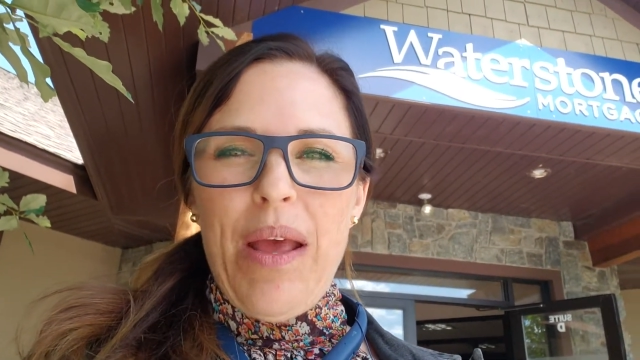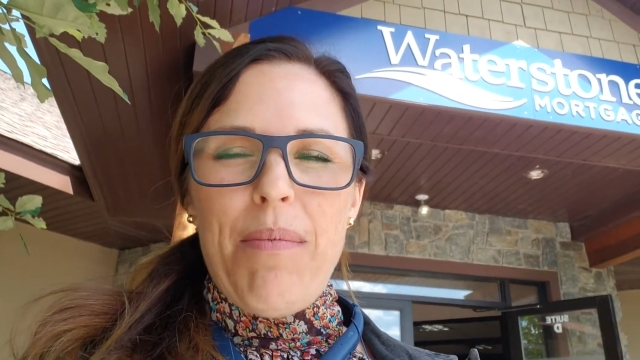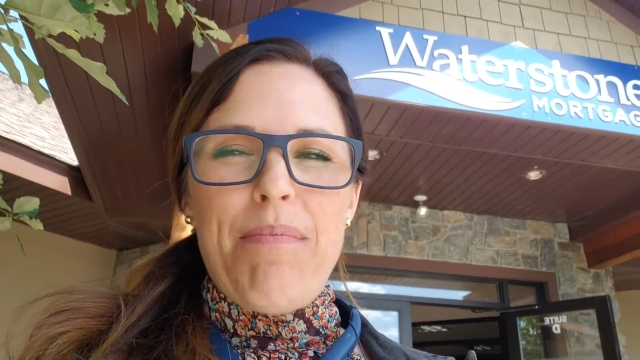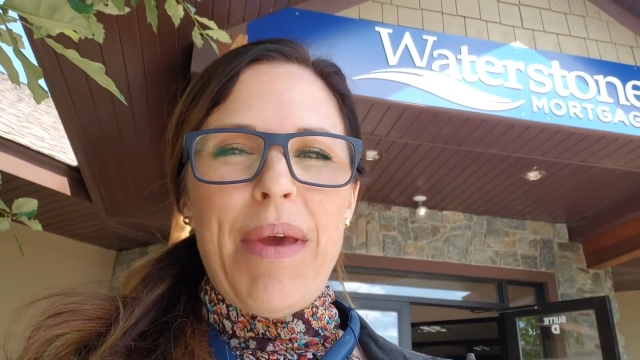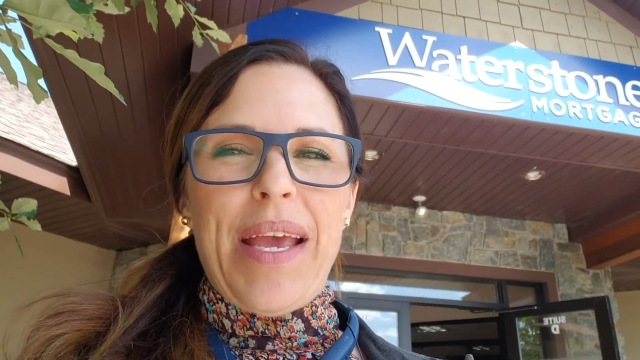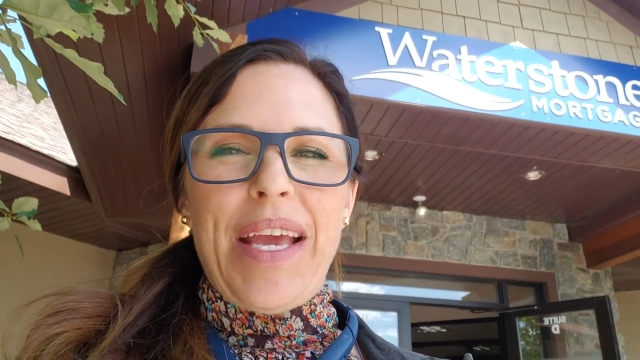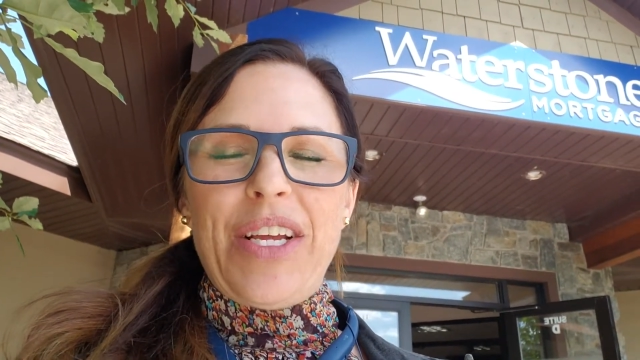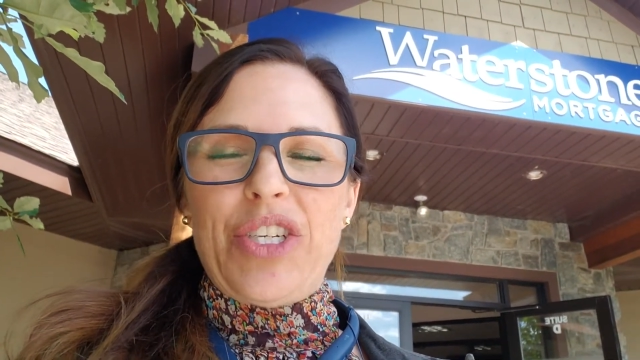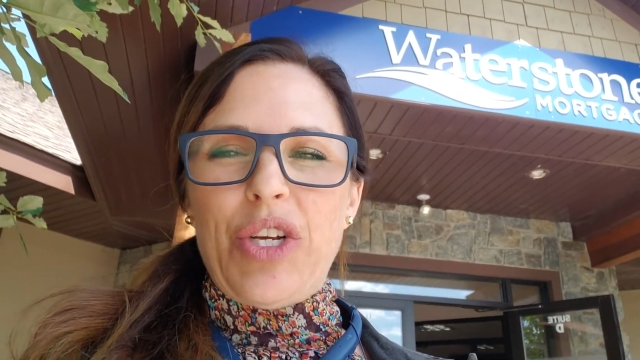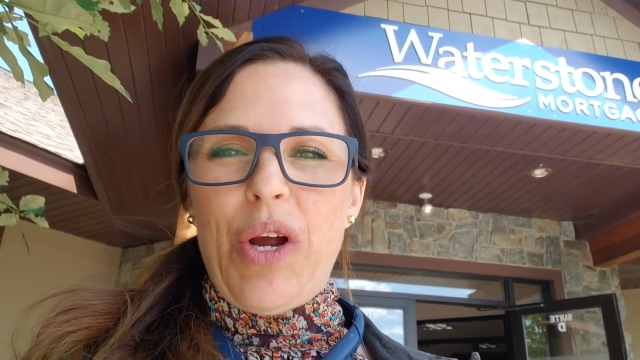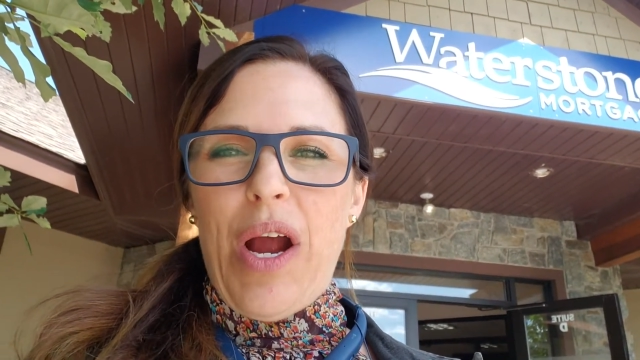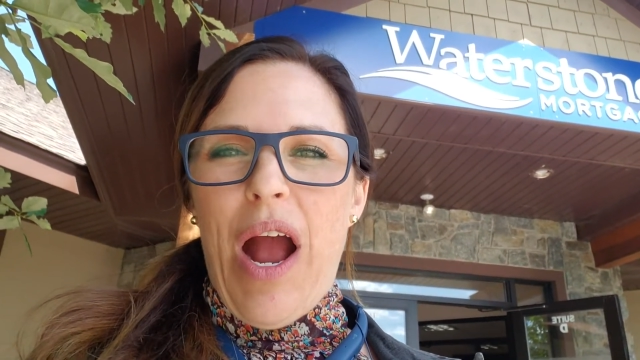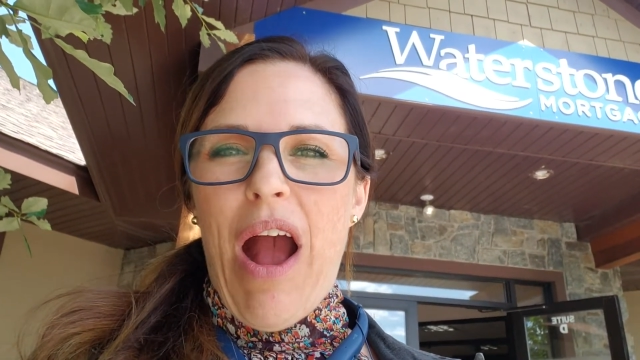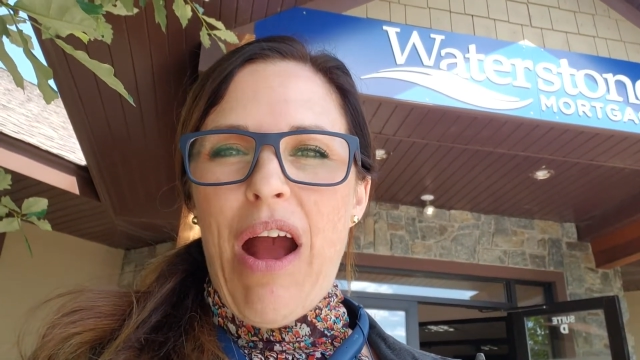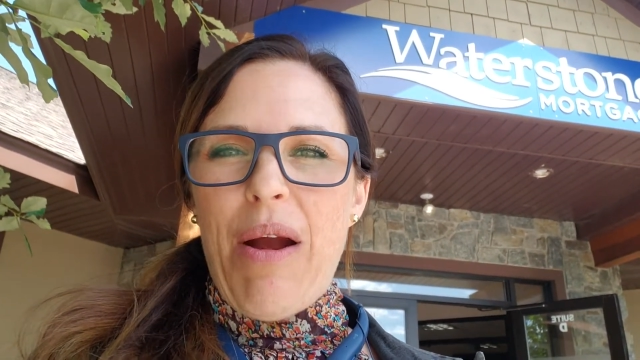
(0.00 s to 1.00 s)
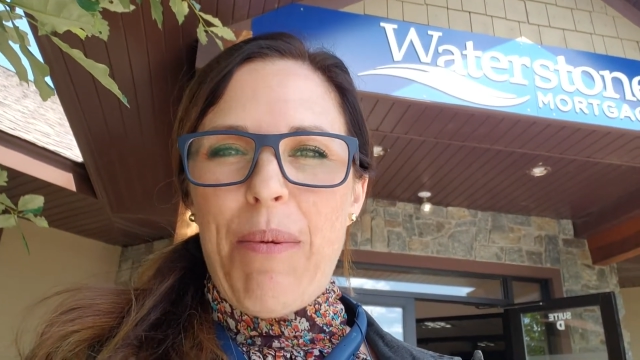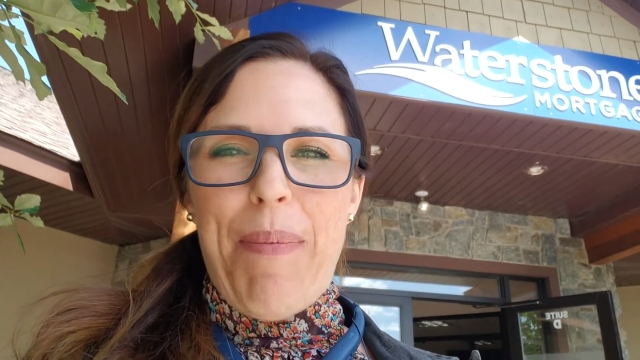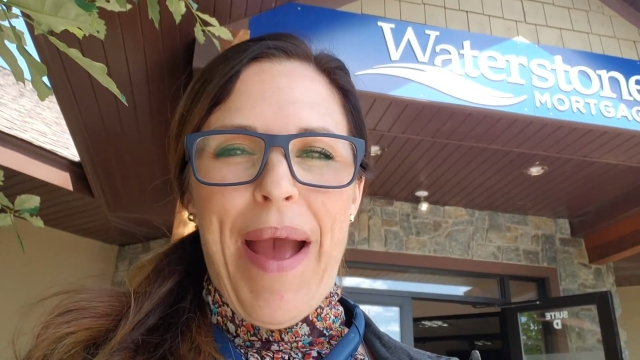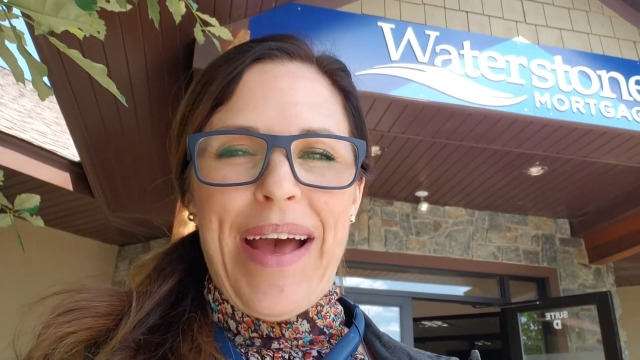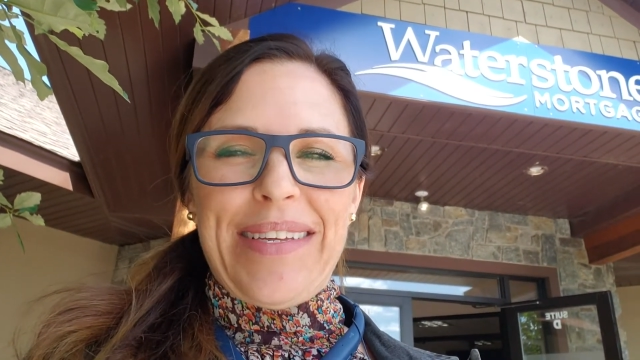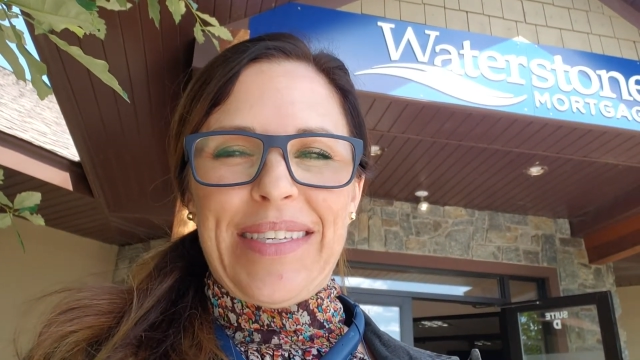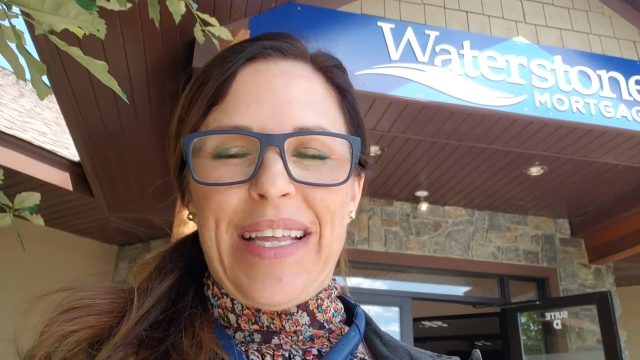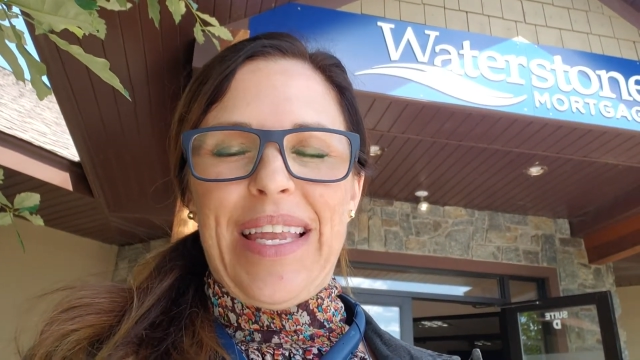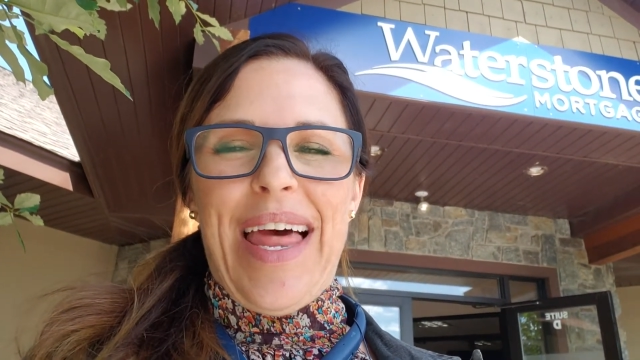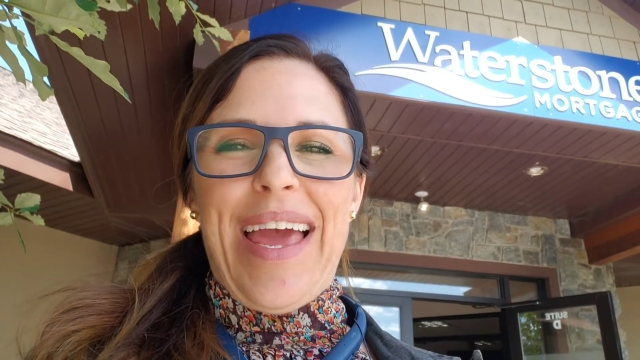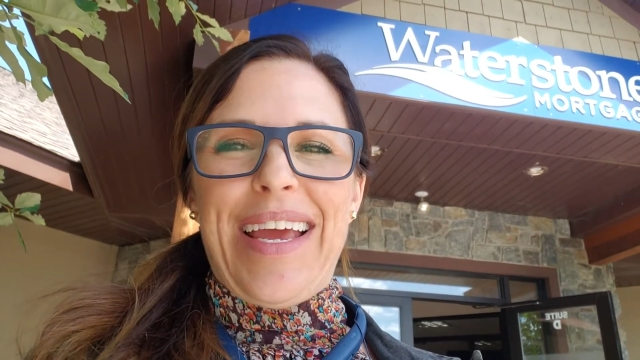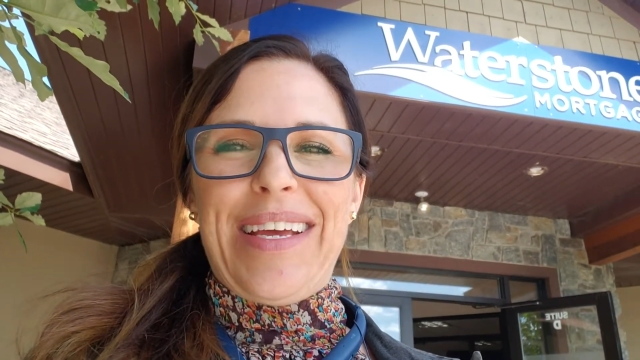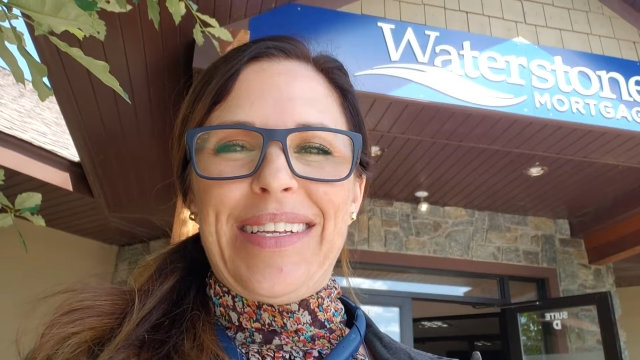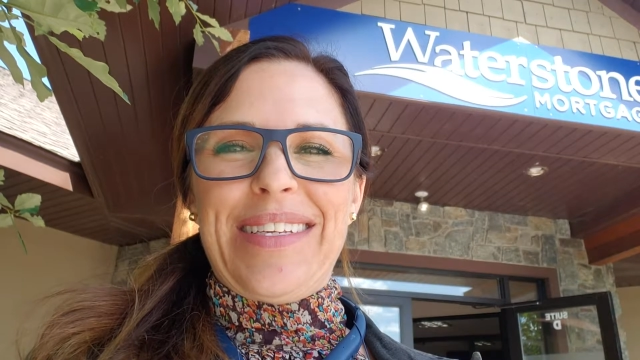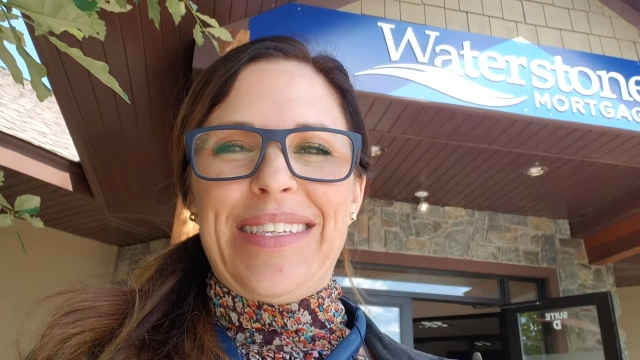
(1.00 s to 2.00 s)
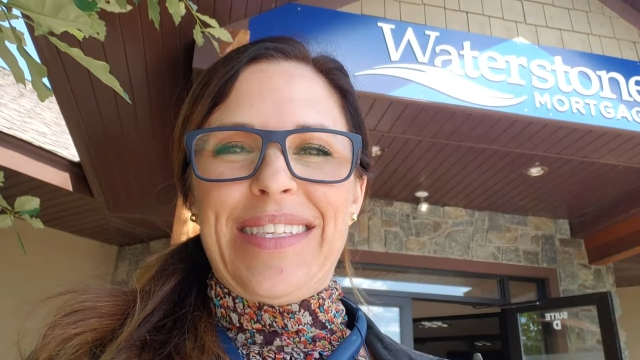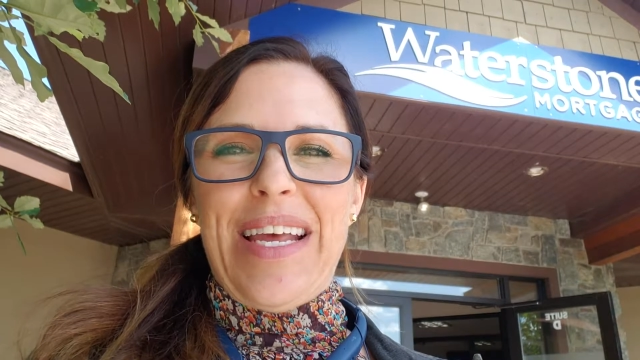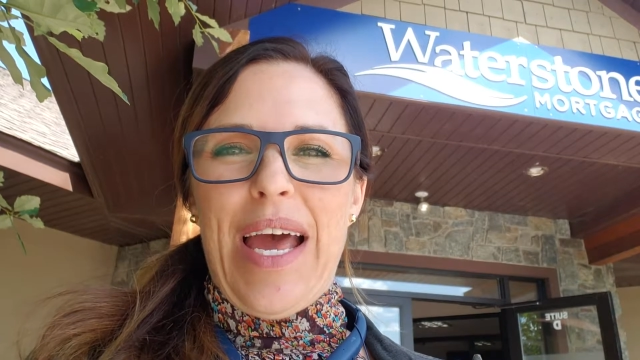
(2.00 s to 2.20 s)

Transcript: making sure our past clients